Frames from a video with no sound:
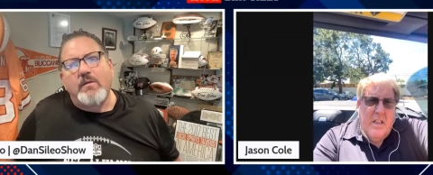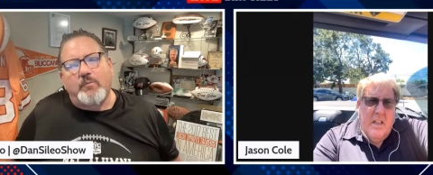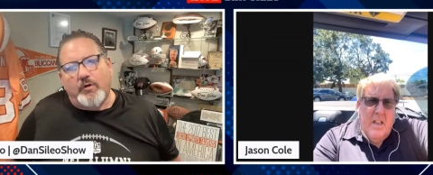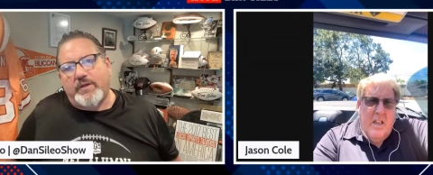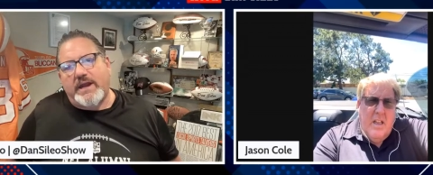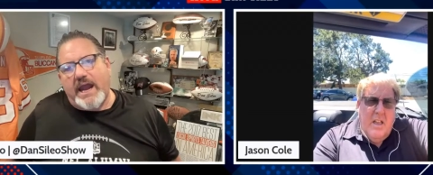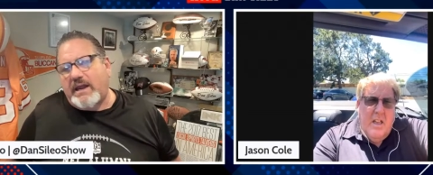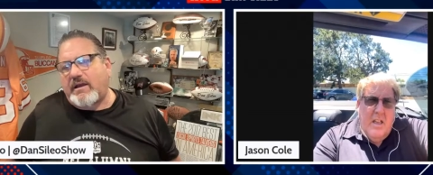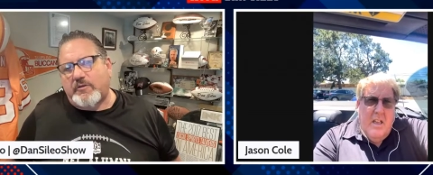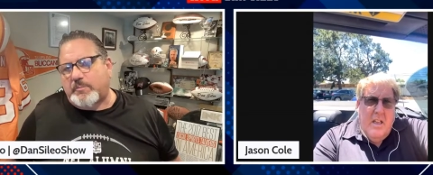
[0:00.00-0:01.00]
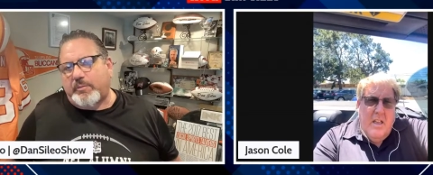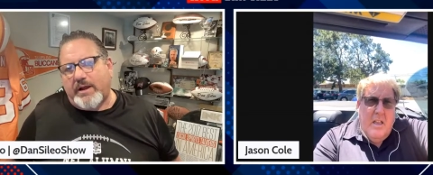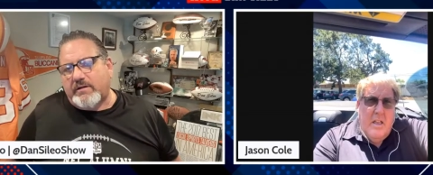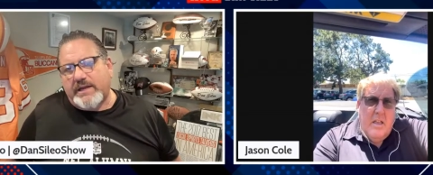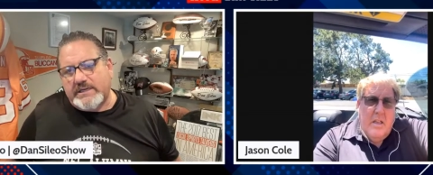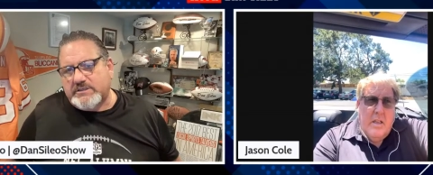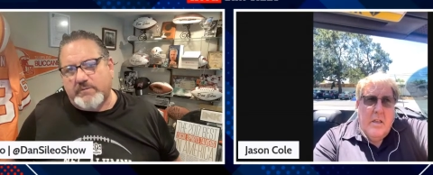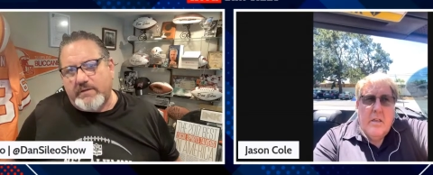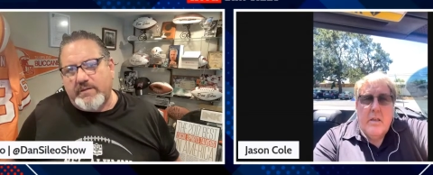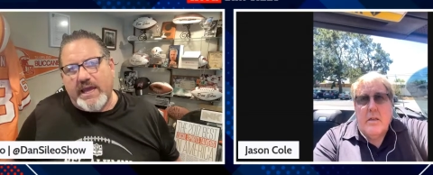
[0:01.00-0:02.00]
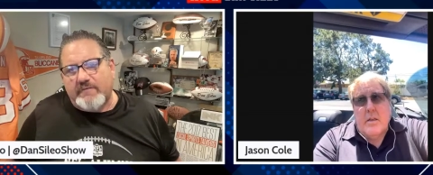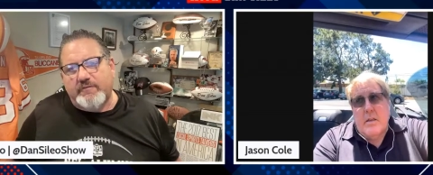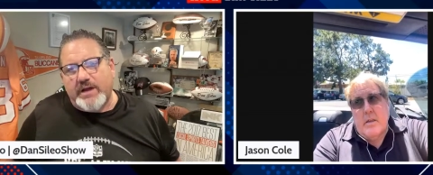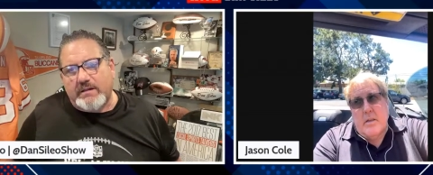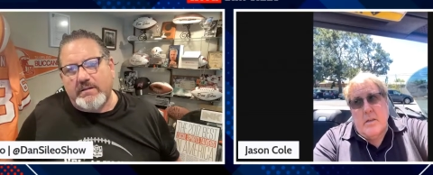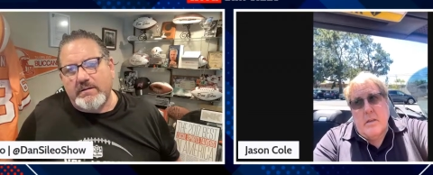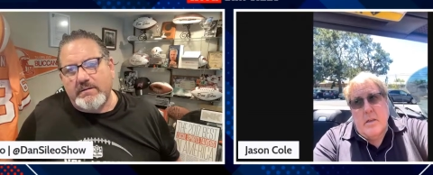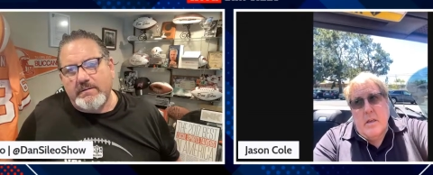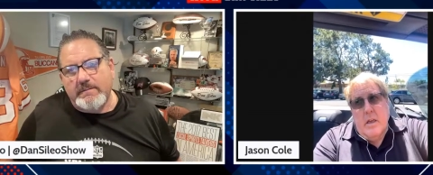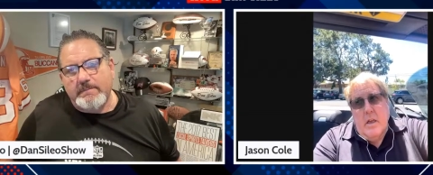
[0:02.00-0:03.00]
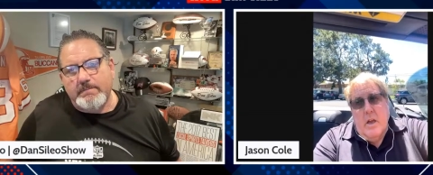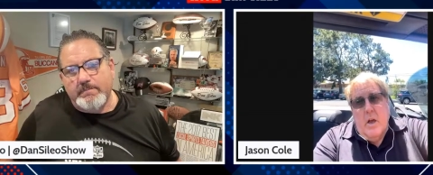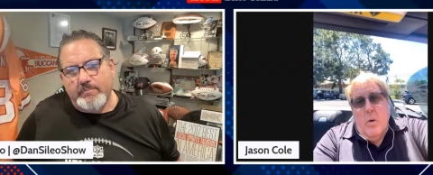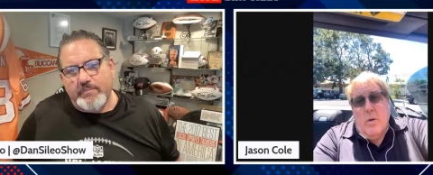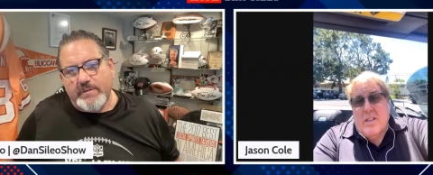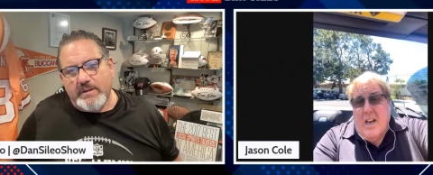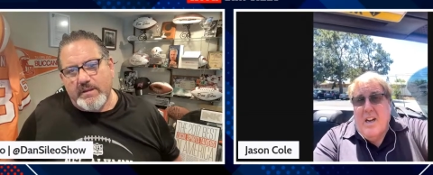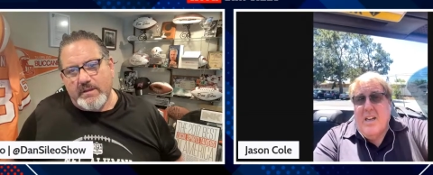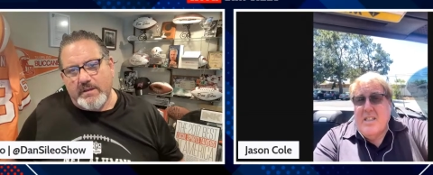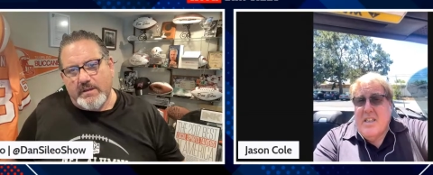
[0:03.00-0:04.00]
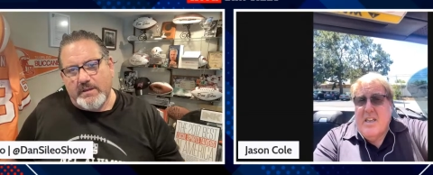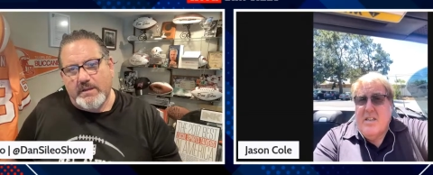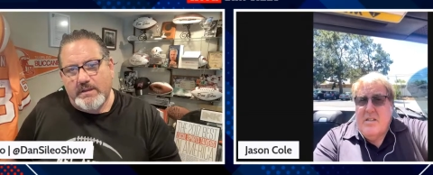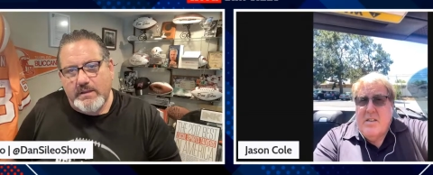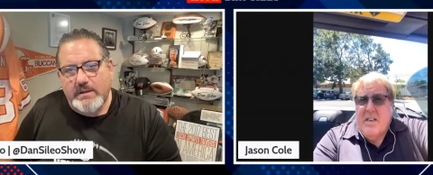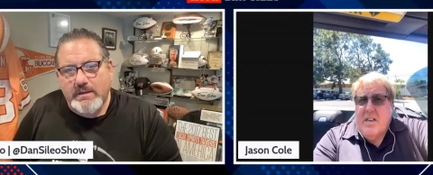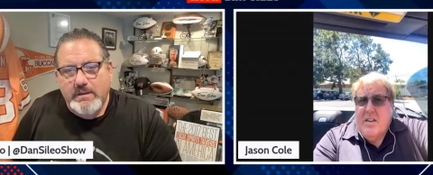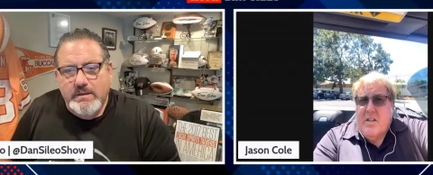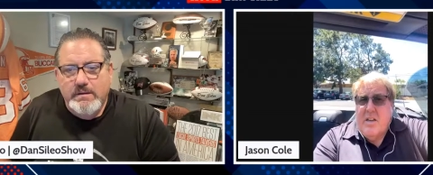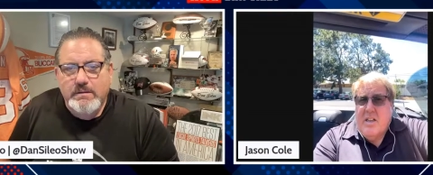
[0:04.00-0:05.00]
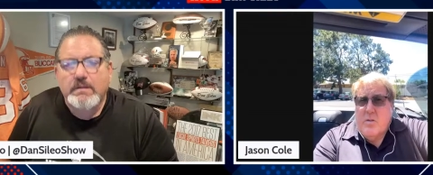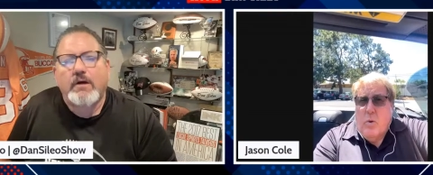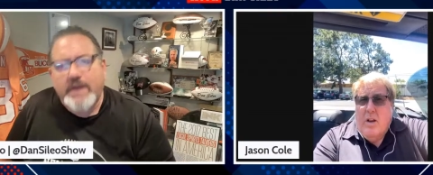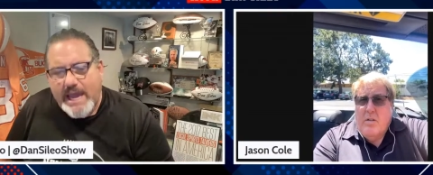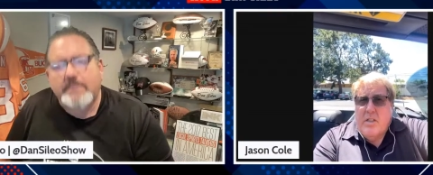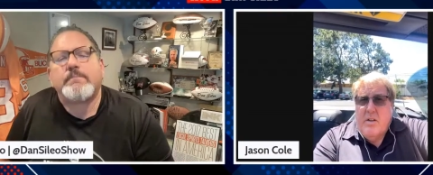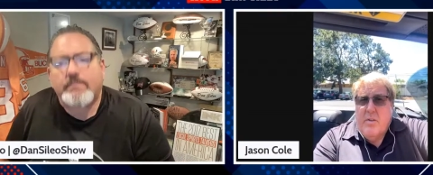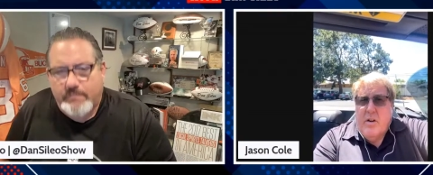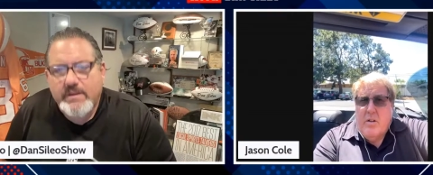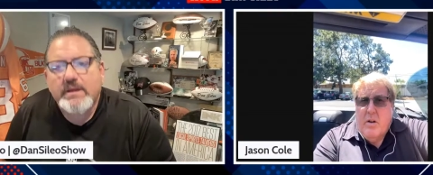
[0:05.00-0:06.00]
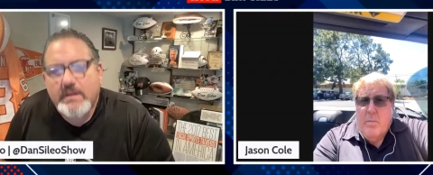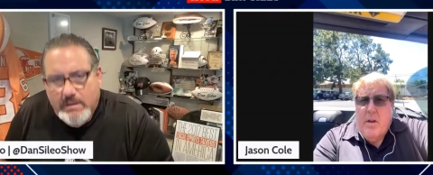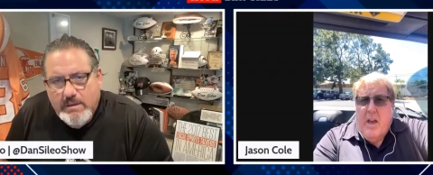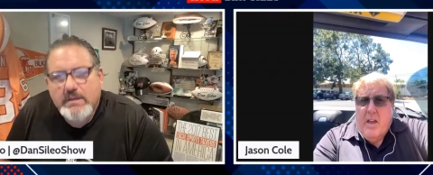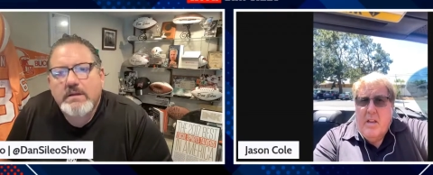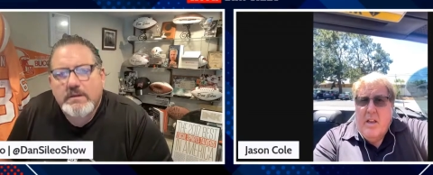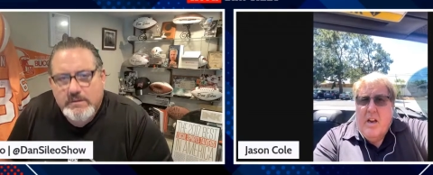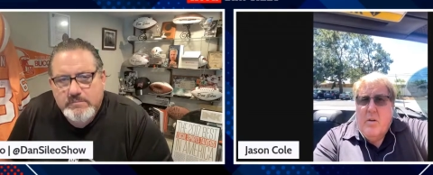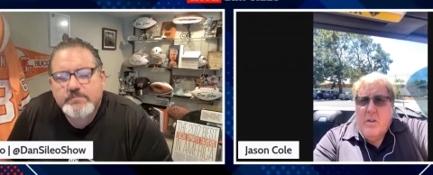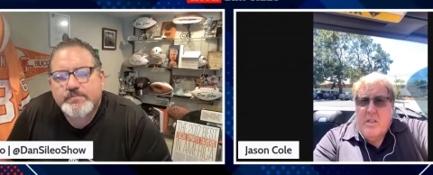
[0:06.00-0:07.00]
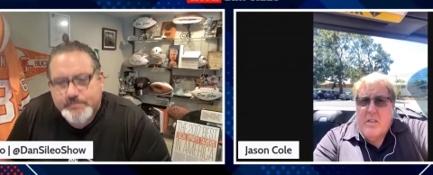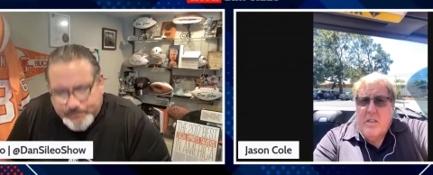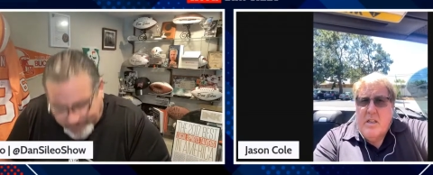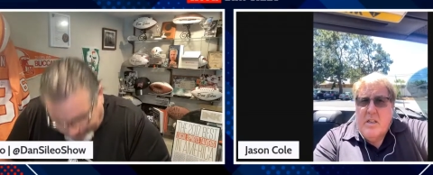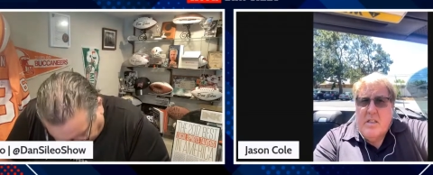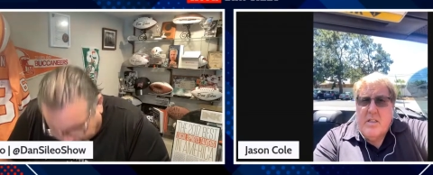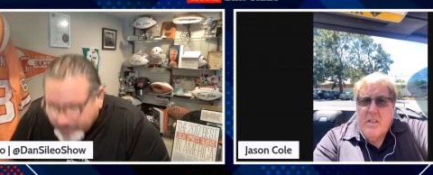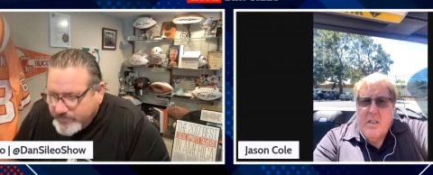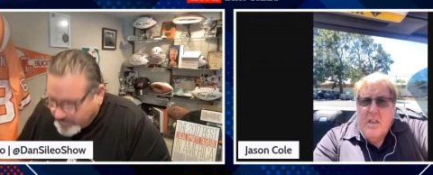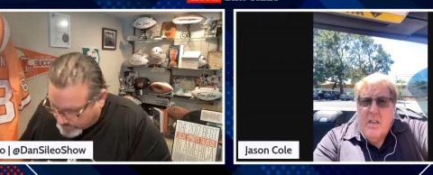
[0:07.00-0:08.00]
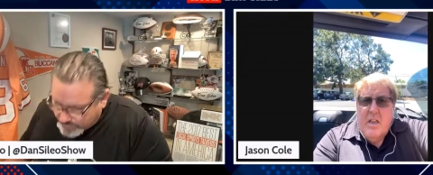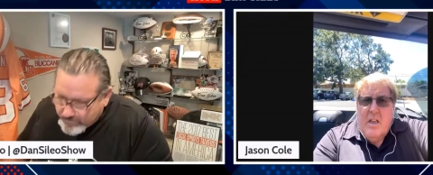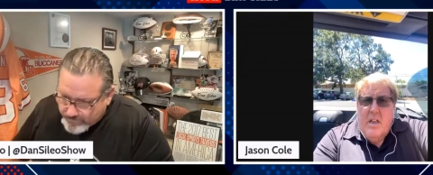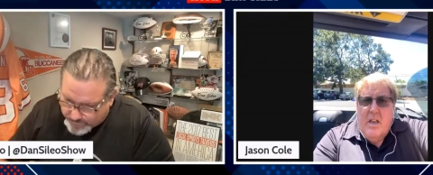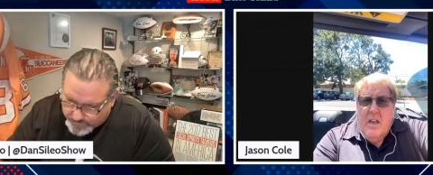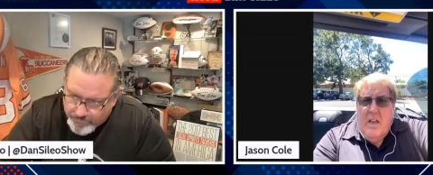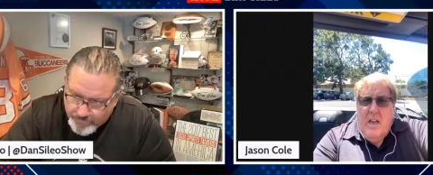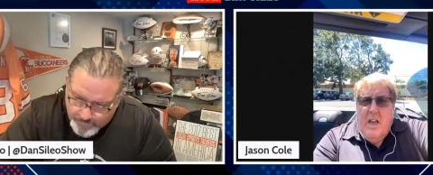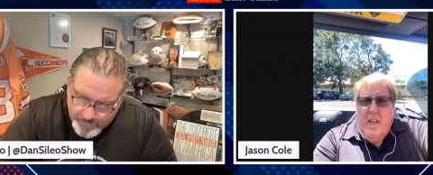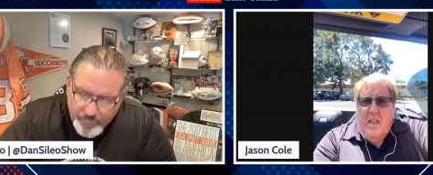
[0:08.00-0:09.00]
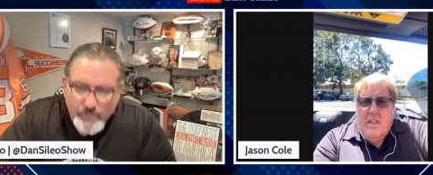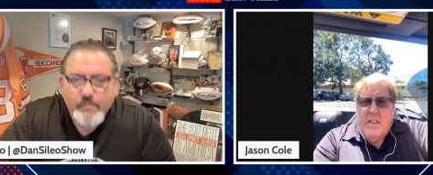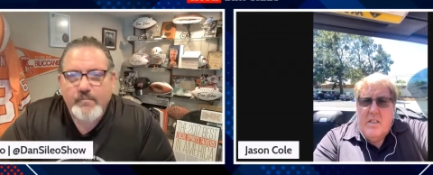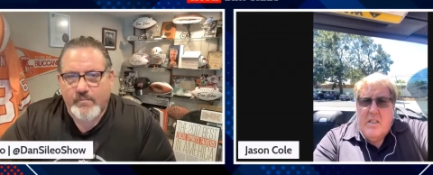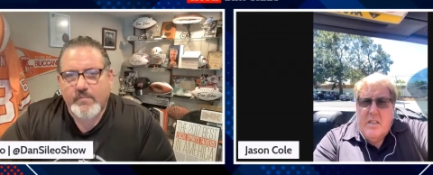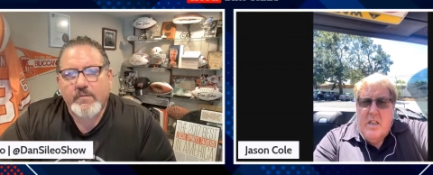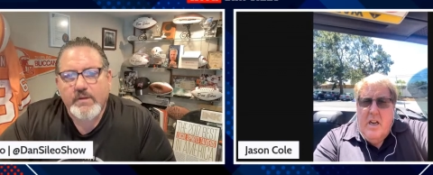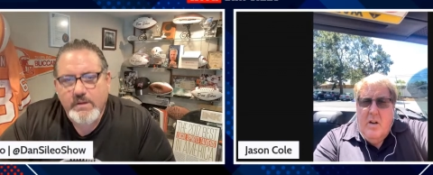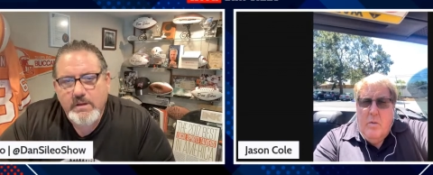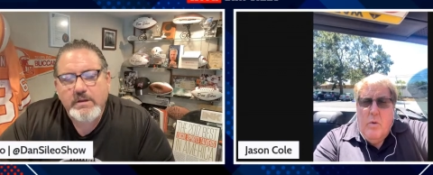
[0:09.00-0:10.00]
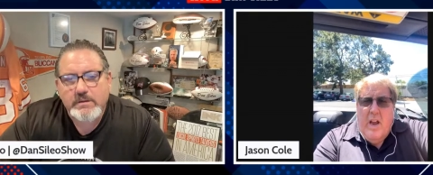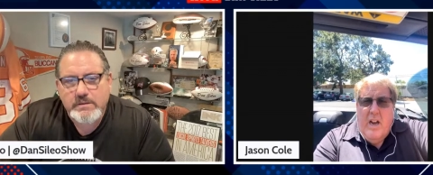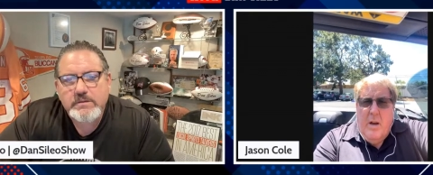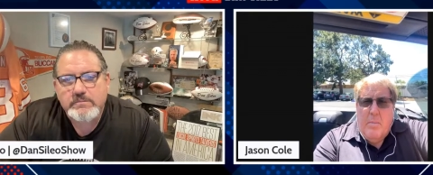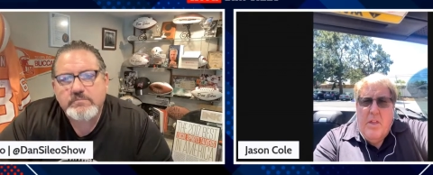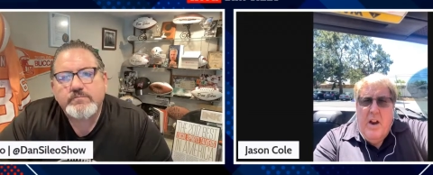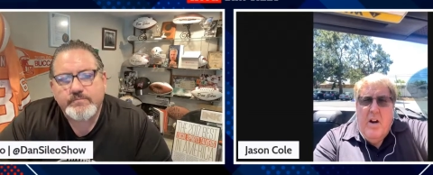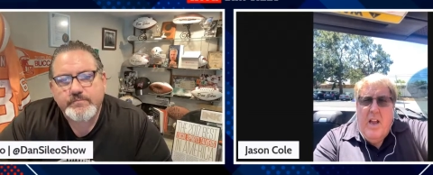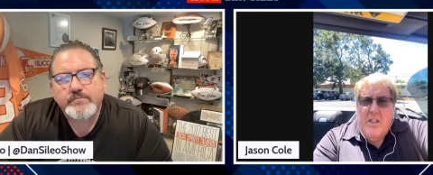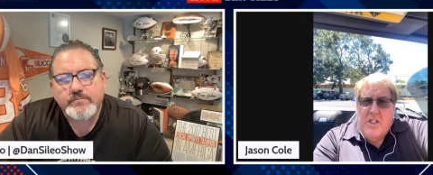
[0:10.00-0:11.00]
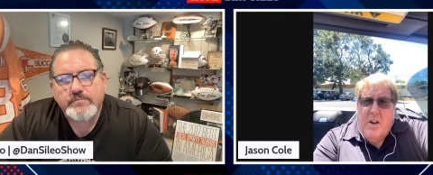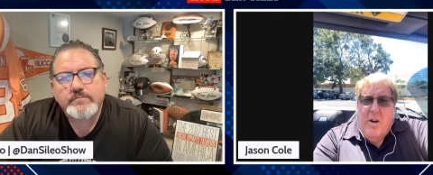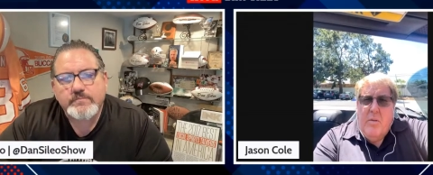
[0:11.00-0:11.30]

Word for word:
Speaker 1: more than any other player in the history of the NFL? Well, Don Hutson, as a wide okay.
Speaker 2: receiver in Green Bay, you know, is is is you know right up there, and Jerry